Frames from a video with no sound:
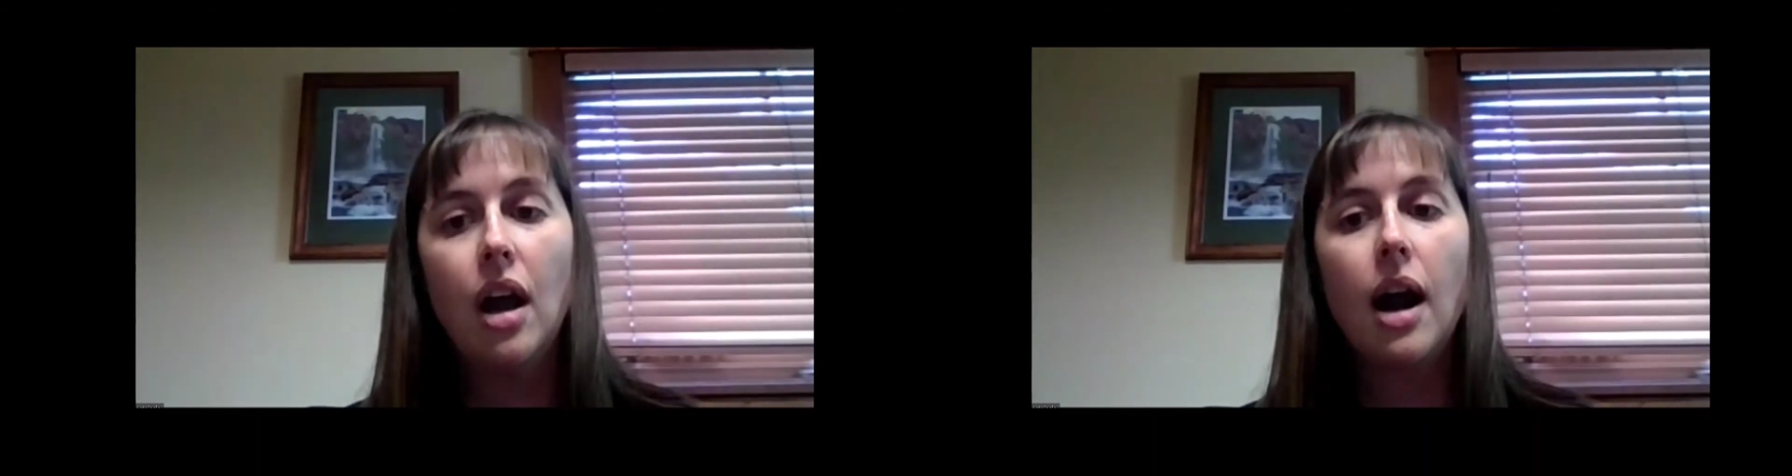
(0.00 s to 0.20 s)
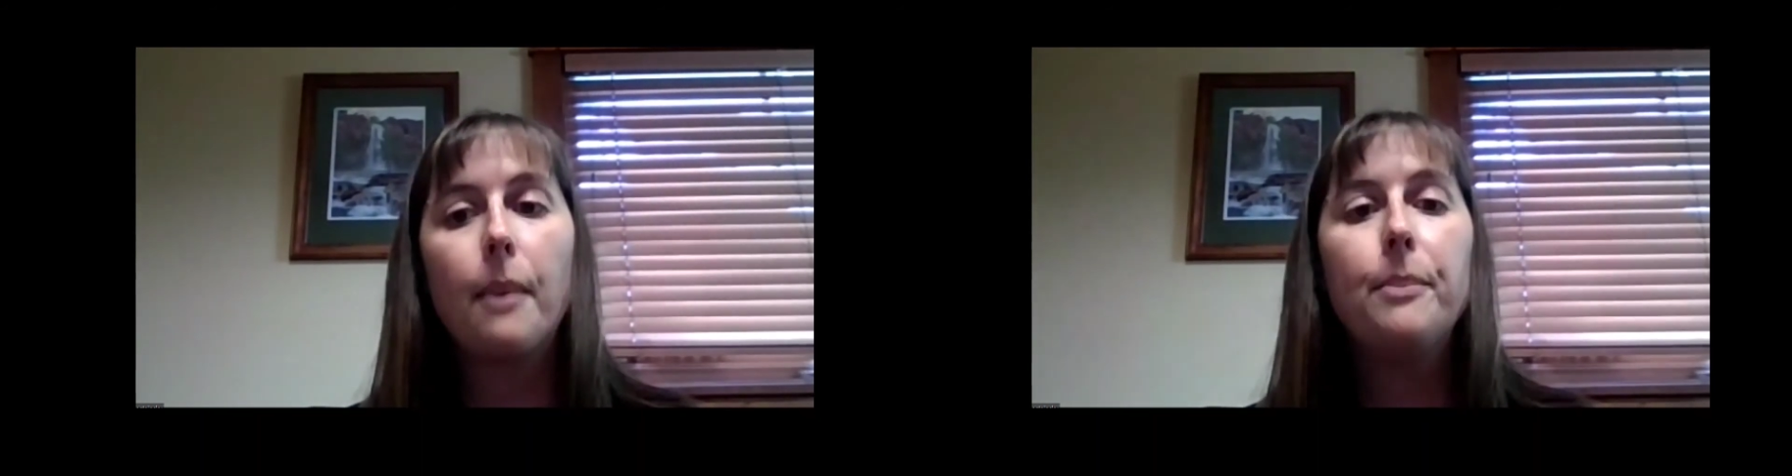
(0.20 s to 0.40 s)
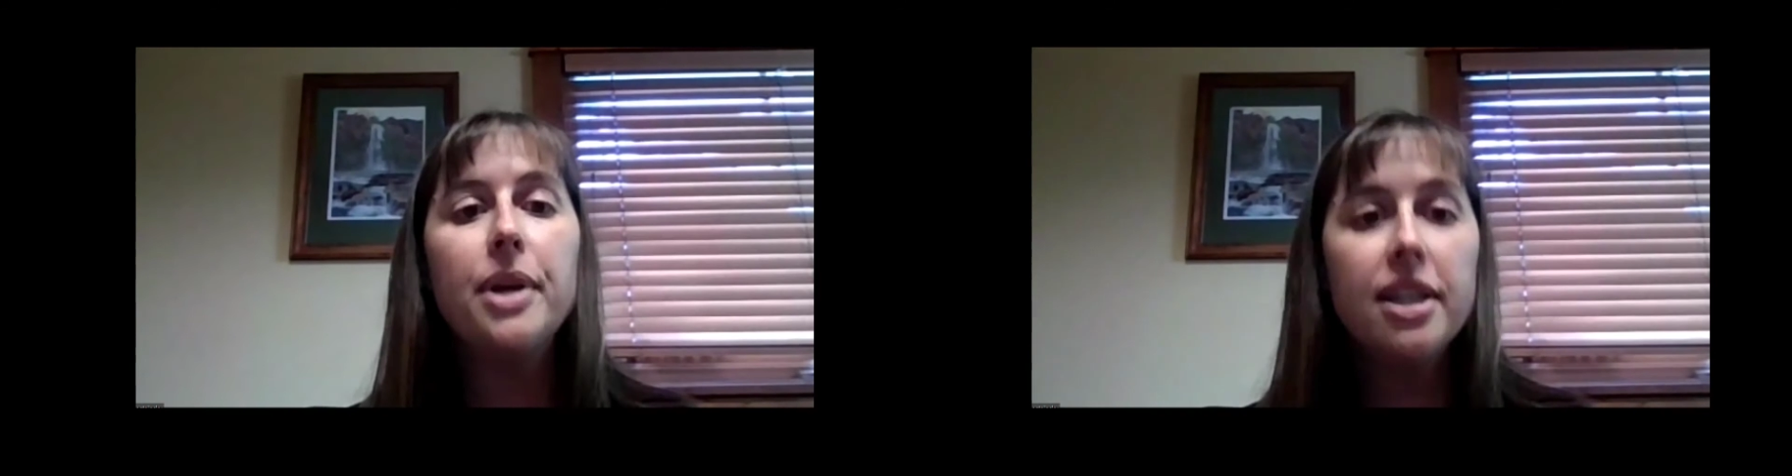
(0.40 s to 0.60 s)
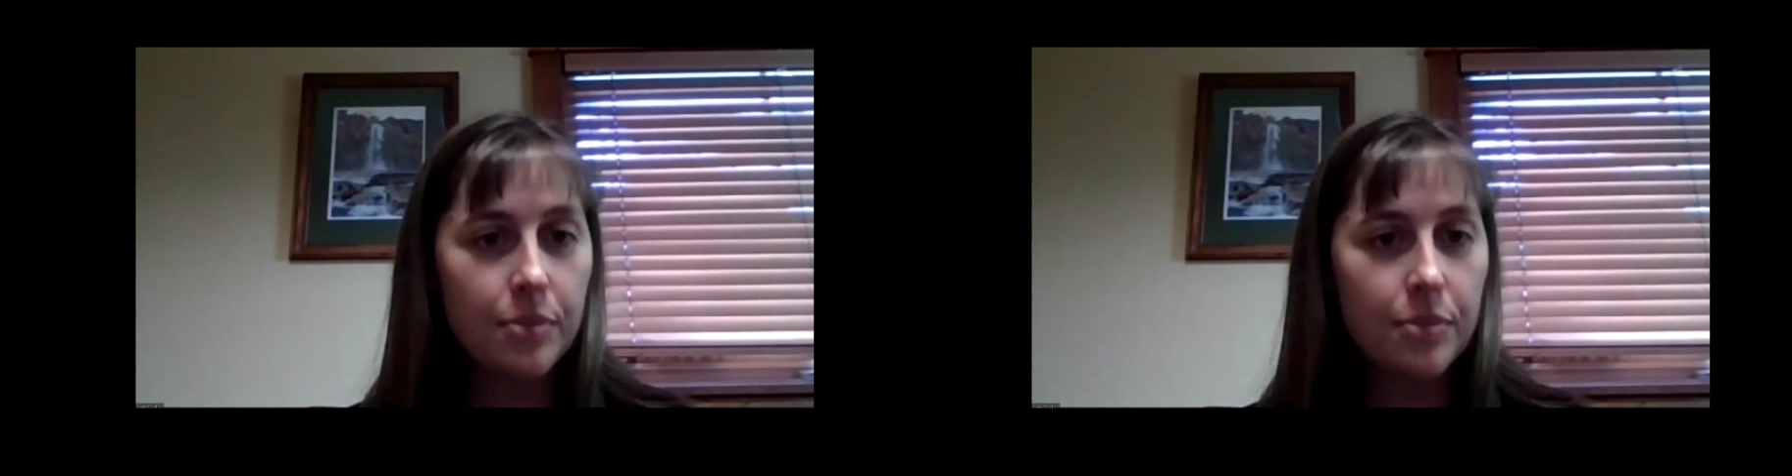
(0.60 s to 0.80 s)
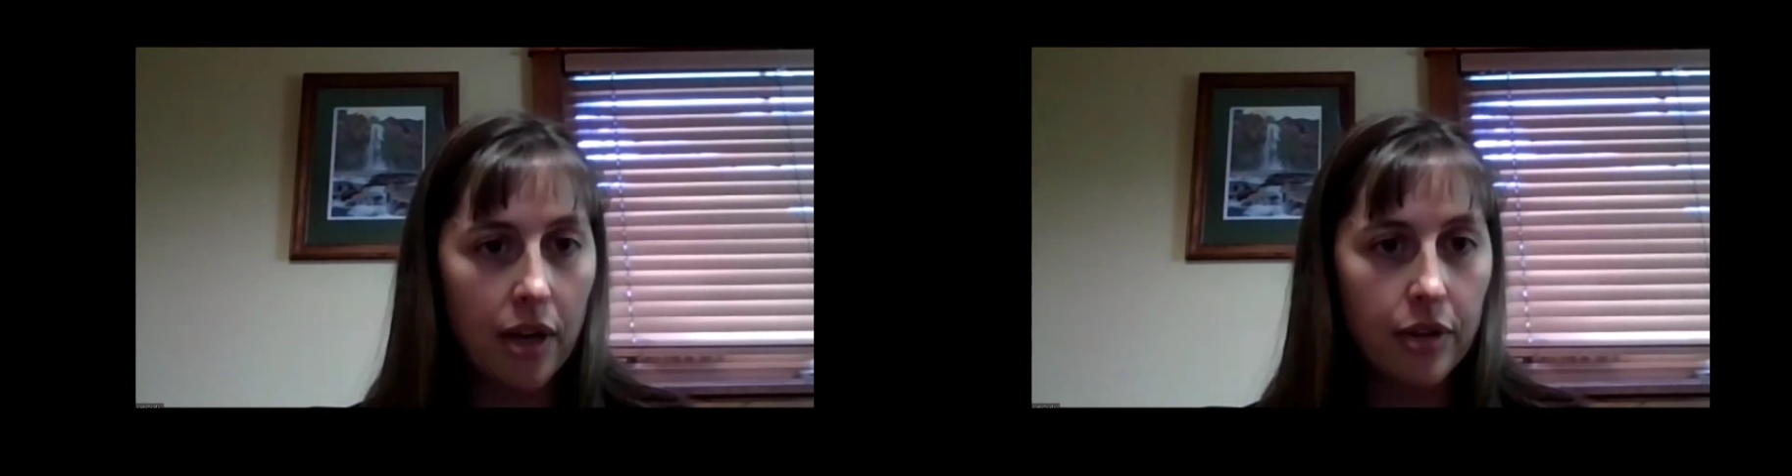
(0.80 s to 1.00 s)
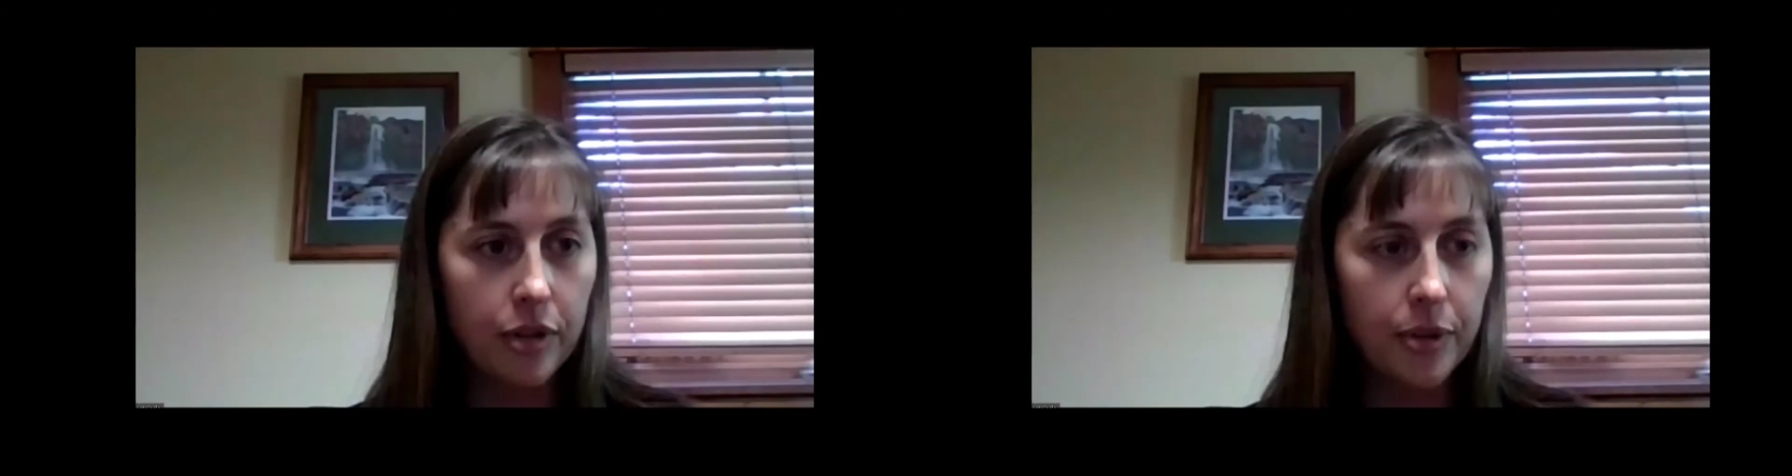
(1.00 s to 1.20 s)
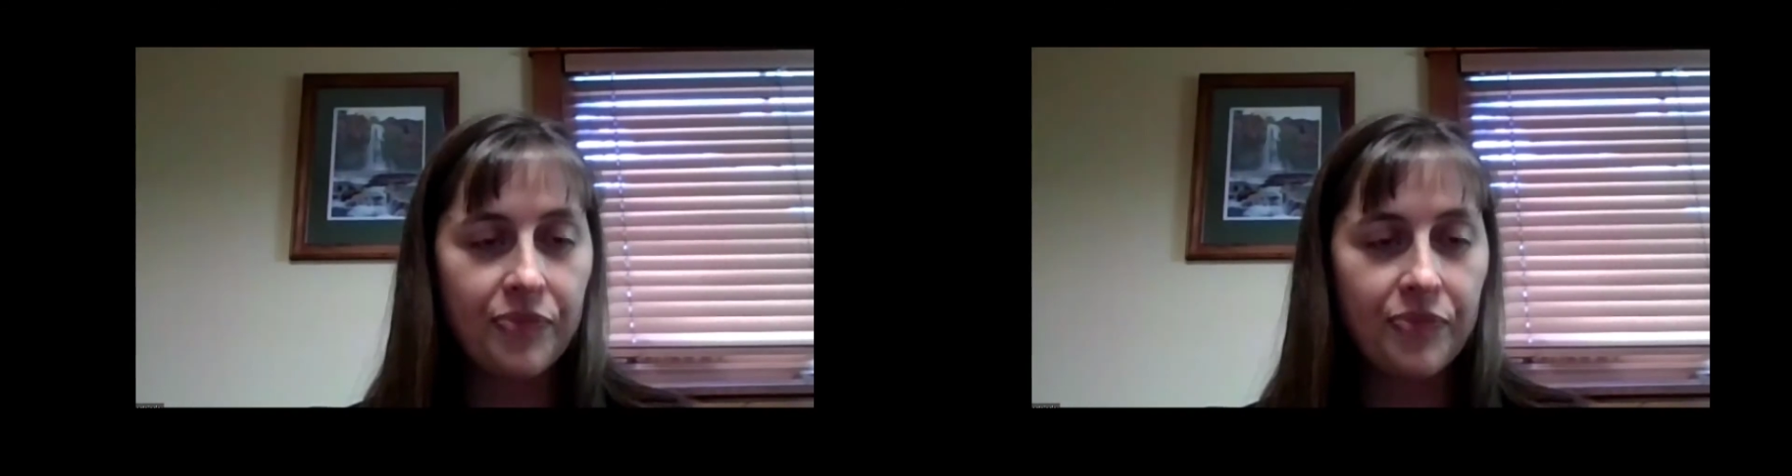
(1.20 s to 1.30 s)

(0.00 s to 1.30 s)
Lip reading: our biggest motto